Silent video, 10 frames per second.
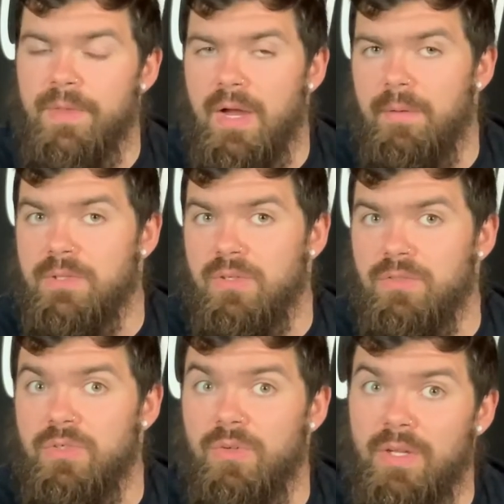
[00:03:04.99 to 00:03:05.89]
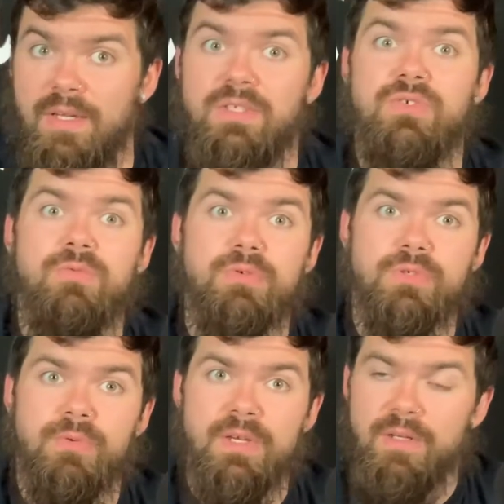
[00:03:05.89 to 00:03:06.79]
Um, as long as you don't like it super
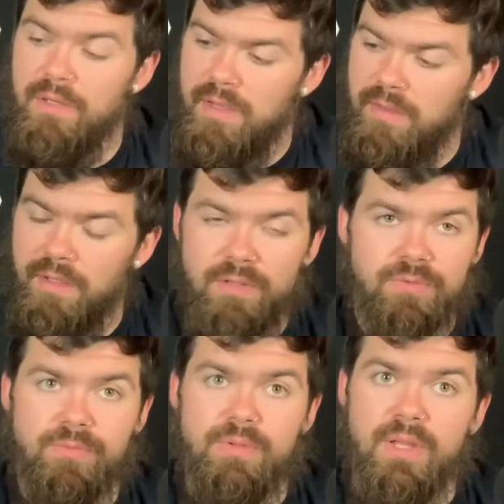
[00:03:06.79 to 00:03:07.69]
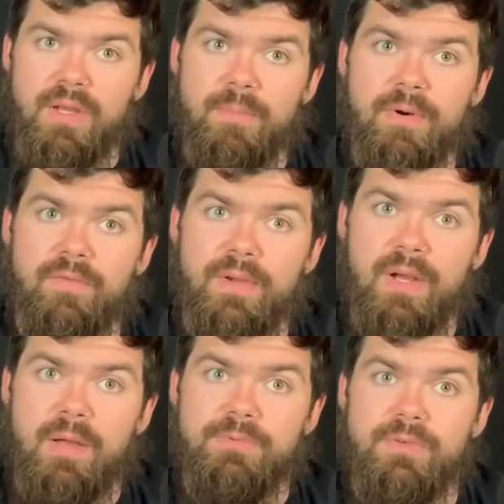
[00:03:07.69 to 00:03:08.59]
sweet, I think this would be like a perfect
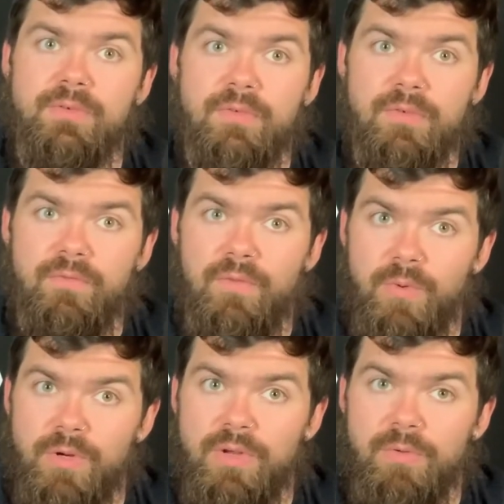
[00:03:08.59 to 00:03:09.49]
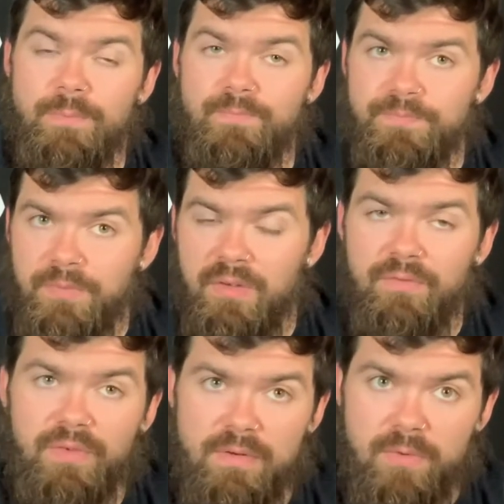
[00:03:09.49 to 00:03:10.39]
option for you
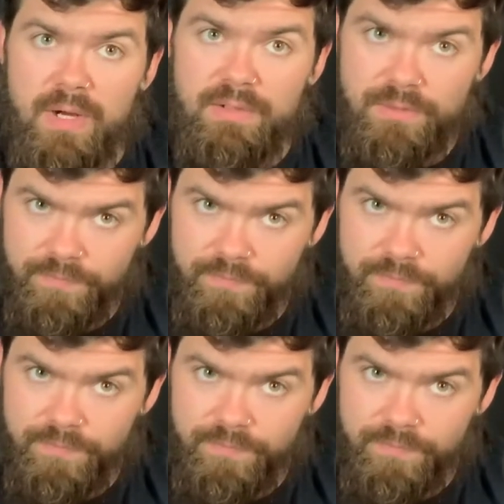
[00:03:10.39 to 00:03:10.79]
flavor wise.